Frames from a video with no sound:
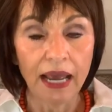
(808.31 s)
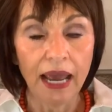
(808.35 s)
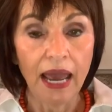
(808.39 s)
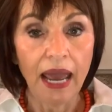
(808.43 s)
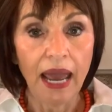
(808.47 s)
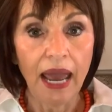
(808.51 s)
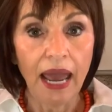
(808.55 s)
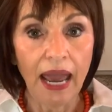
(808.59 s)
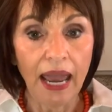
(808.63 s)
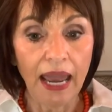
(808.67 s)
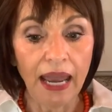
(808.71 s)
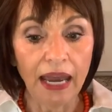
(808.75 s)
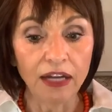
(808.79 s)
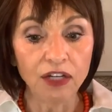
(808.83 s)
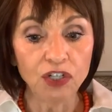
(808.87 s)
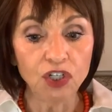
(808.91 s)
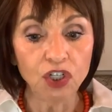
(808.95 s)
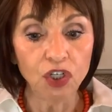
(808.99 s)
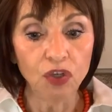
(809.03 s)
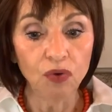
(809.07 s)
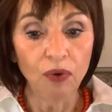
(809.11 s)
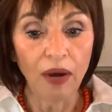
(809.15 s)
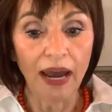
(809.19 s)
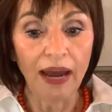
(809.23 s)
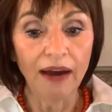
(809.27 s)
and you
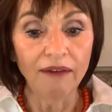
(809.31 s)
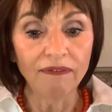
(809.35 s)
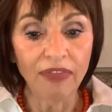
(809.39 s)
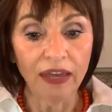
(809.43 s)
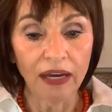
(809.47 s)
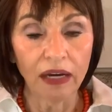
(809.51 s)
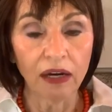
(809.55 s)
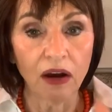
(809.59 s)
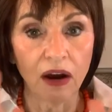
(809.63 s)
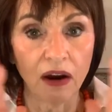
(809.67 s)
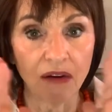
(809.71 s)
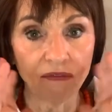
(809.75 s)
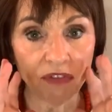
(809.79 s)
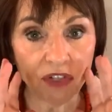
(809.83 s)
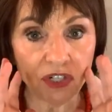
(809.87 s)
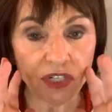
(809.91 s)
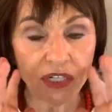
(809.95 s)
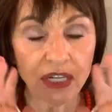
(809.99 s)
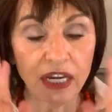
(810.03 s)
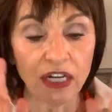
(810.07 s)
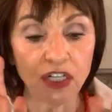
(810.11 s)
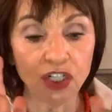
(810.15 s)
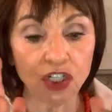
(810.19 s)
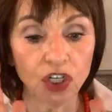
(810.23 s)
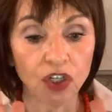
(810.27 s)
have that
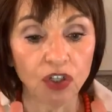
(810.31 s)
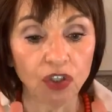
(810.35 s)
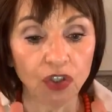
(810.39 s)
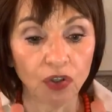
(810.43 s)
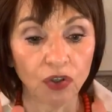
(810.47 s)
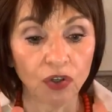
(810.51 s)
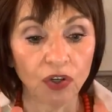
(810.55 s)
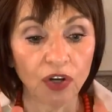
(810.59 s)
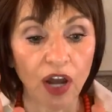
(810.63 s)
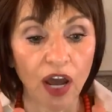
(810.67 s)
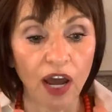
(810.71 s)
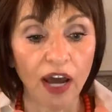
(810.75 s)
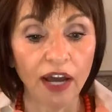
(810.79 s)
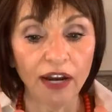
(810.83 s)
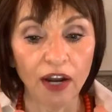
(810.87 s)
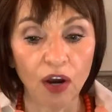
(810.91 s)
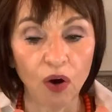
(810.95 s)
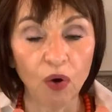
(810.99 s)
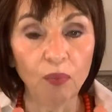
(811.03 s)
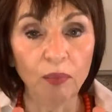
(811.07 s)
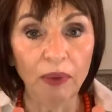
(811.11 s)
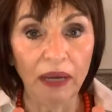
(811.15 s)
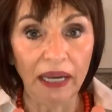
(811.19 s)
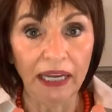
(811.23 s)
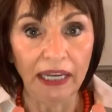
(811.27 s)
conversation. You're not
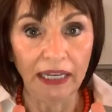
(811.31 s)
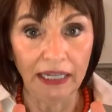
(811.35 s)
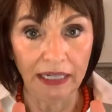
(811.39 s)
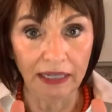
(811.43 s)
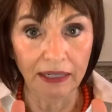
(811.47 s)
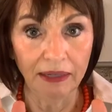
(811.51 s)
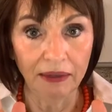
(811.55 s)
obeying.